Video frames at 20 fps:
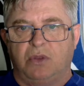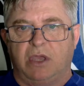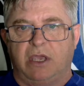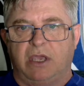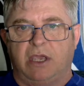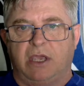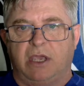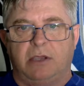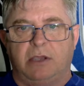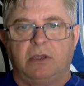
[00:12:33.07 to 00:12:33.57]

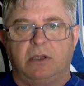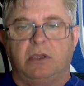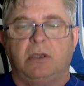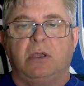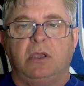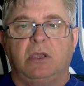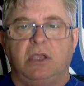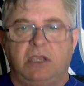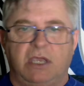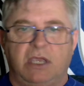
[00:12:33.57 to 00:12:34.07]
there.
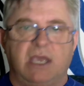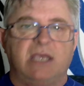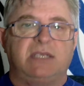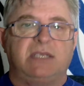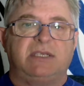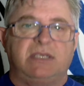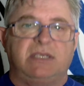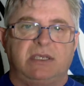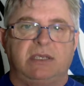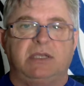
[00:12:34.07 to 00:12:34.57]

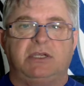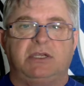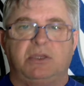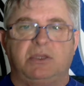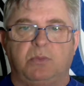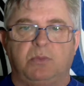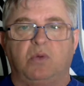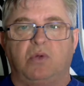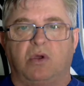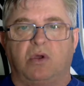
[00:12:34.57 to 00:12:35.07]
Yes, it's a
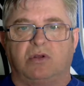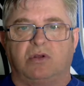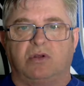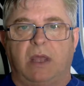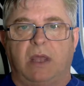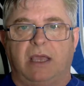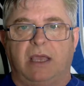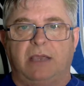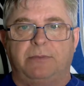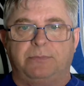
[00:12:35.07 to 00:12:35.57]
Bulldogs
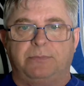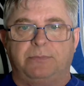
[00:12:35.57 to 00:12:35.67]
player.